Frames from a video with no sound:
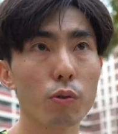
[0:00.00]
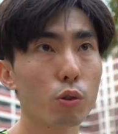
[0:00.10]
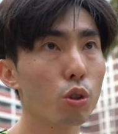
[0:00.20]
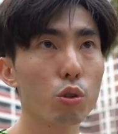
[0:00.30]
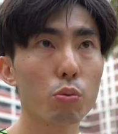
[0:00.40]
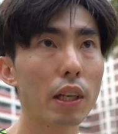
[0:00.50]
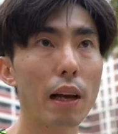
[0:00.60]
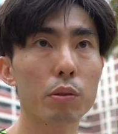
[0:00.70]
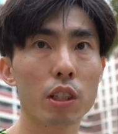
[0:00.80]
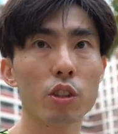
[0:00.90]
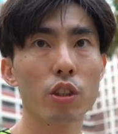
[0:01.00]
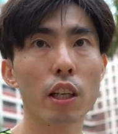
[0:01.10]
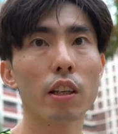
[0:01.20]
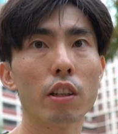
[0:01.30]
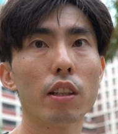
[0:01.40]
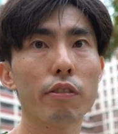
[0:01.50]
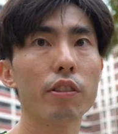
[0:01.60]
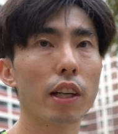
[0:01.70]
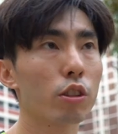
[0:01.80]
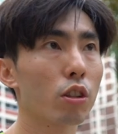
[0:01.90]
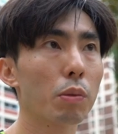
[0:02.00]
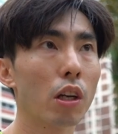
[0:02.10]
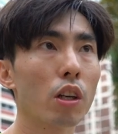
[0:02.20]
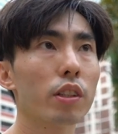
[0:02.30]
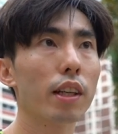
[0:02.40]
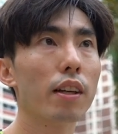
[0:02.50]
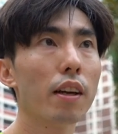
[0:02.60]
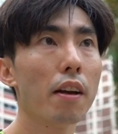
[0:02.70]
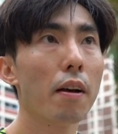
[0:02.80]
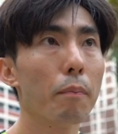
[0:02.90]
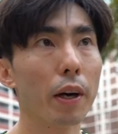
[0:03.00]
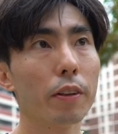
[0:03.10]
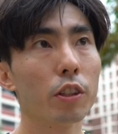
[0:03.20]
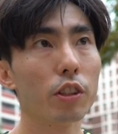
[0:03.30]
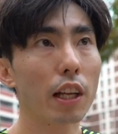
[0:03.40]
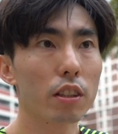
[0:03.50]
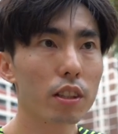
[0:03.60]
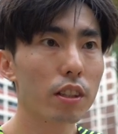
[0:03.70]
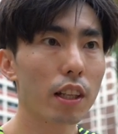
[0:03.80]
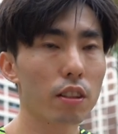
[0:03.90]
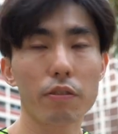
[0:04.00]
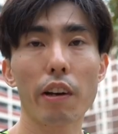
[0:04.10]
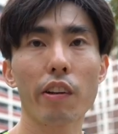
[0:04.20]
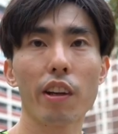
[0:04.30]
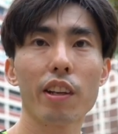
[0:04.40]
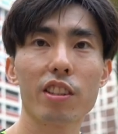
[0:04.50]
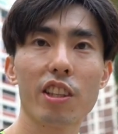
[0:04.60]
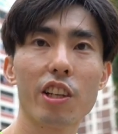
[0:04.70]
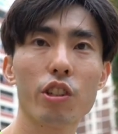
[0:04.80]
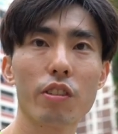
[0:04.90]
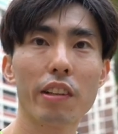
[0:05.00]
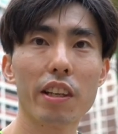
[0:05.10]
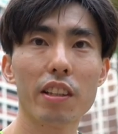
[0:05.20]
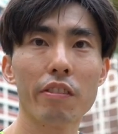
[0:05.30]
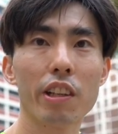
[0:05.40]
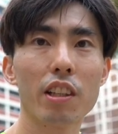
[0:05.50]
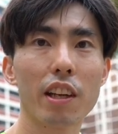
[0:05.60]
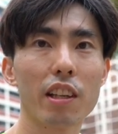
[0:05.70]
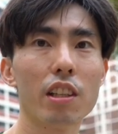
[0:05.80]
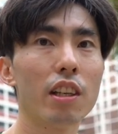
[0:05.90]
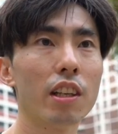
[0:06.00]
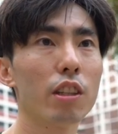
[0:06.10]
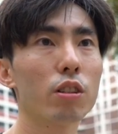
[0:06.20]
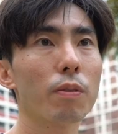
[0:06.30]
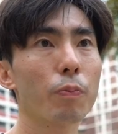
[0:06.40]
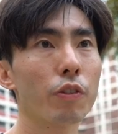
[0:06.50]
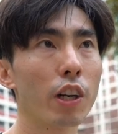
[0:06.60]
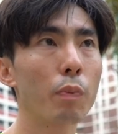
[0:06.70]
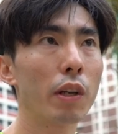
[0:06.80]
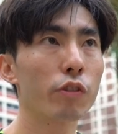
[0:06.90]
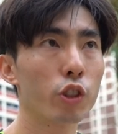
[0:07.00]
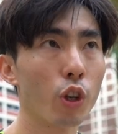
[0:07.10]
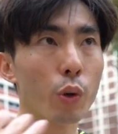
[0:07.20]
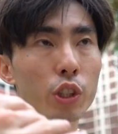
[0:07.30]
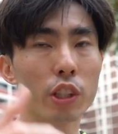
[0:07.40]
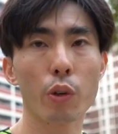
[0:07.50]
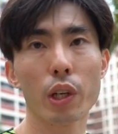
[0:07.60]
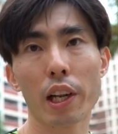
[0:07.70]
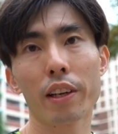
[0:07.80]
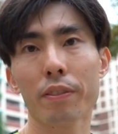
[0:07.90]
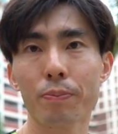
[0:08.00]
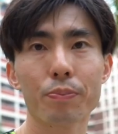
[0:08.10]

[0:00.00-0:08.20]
2-3 laps in, you can already feel like it's gonna be a long day. But you know, that's the 5K, that's the nature of that event. Like it is very painful, you're always on that red line.